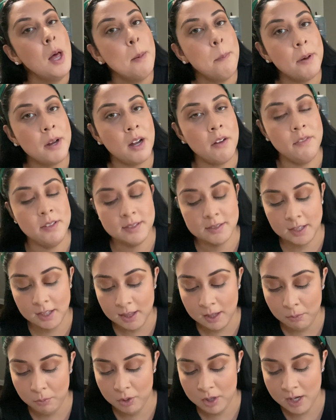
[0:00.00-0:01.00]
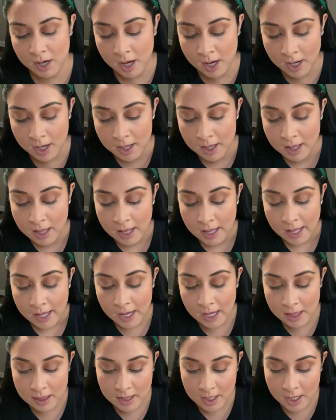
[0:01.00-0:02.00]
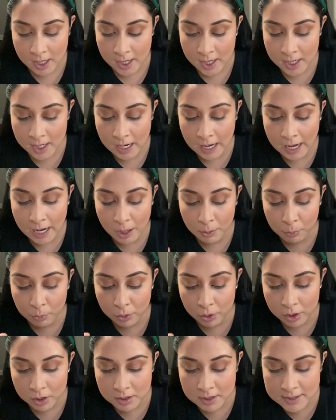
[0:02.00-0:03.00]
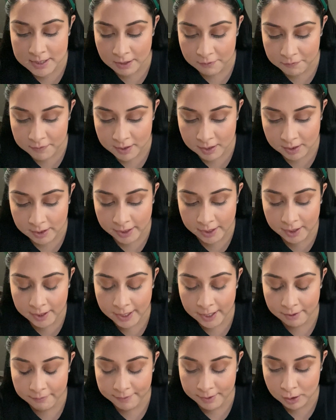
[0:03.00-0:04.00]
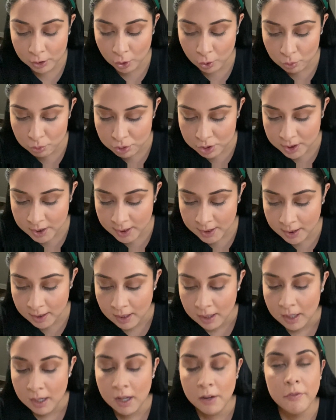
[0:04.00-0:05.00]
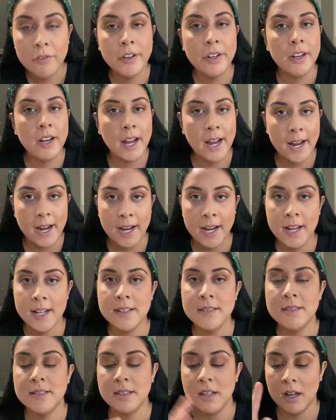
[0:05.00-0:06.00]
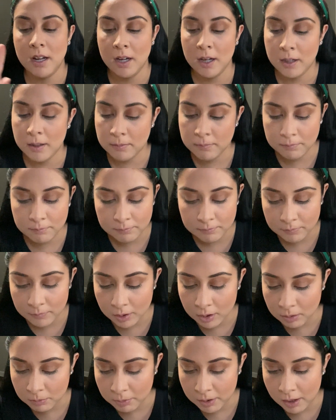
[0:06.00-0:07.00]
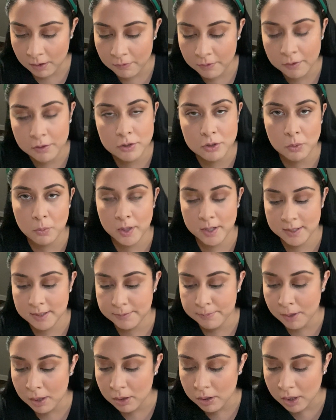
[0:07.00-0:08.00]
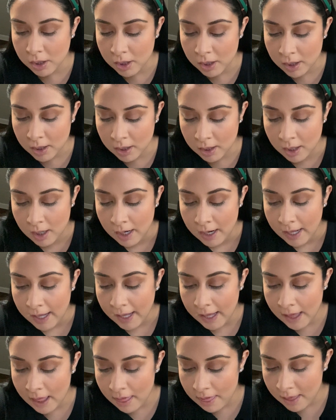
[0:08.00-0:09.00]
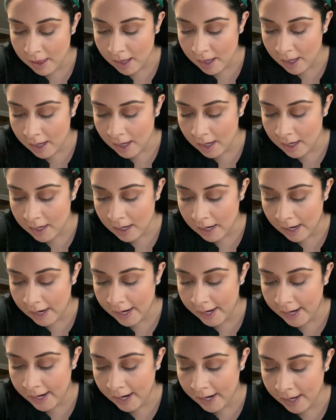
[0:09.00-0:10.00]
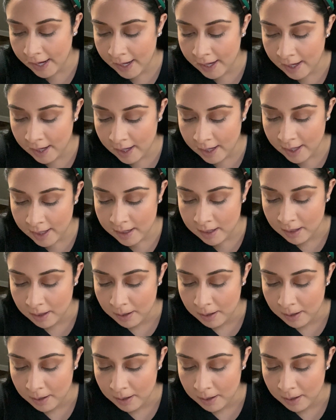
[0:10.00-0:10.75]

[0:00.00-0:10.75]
but obviously they were not. And then I would definitely carry lotion for your hands, or whatever. You still want to smell good. And then I had